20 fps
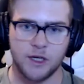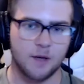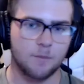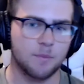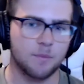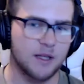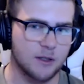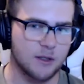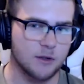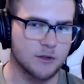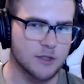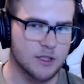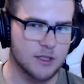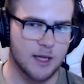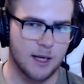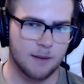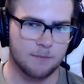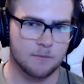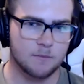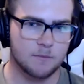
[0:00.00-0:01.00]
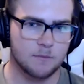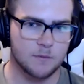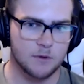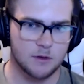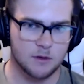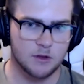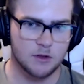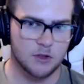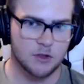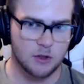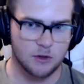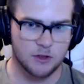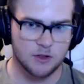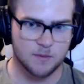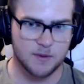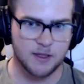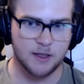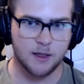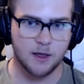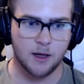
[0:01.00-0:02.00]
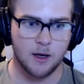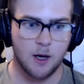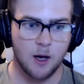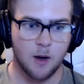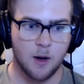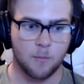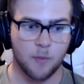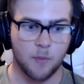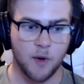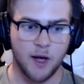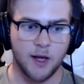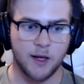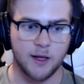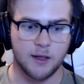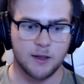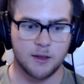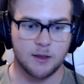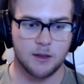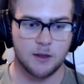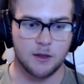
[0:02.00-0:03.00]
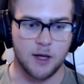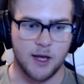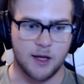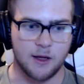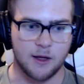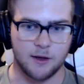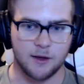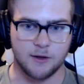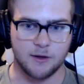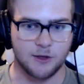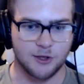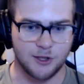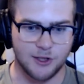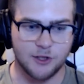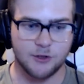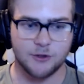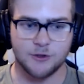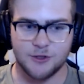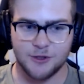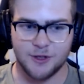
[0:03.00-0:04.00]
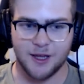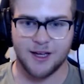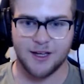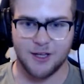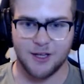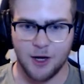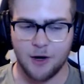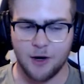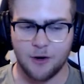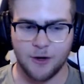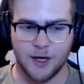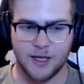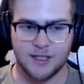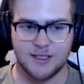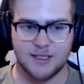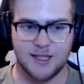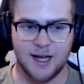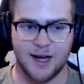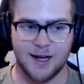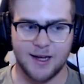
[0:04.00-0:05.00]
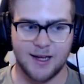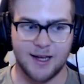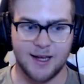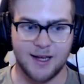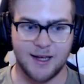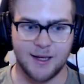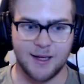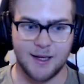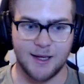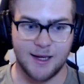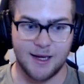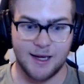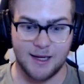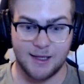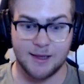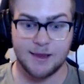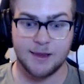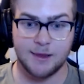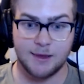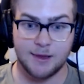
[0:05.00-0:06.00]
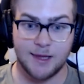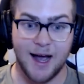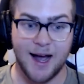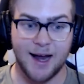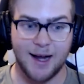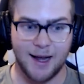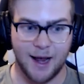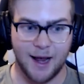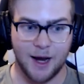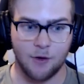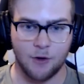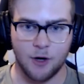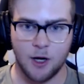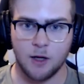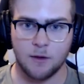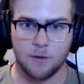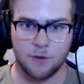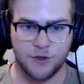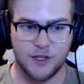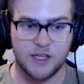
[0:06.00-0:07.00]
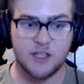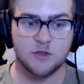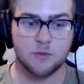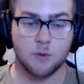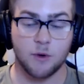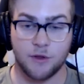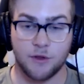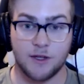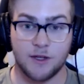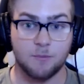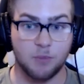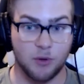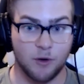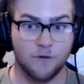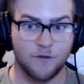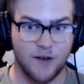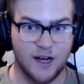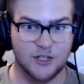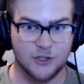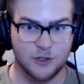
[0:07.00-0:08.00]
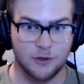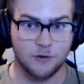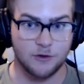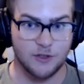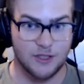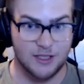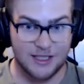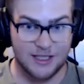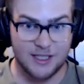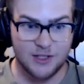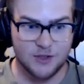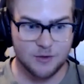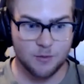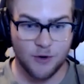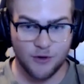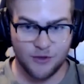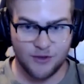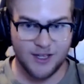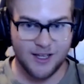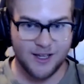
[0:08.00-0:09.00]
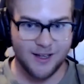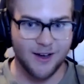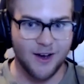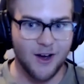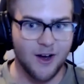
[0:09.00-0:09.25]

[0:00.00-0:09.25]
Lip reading: appeal to them, so to speak. But little do they know is that in that era, these were the professionals. These were the